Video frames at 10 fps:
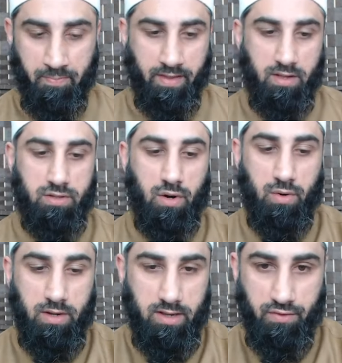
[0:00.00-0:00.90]

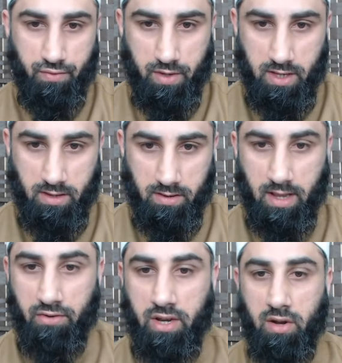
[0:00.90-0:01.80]
So if we
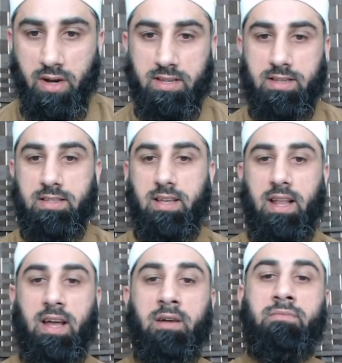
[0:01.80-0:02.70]
then read on, it says,
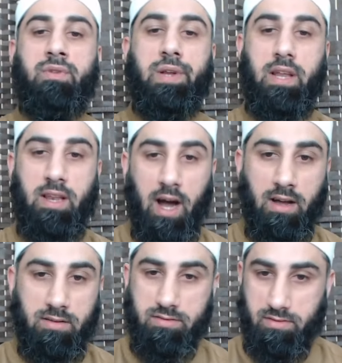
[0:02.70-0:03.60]
Alhamdulillah.
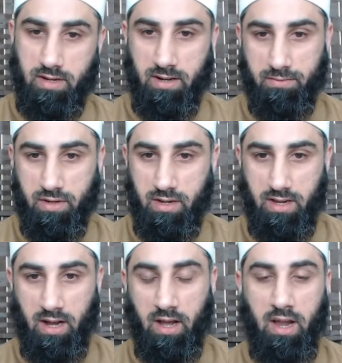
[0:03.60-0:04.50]
So Alhamdulillah.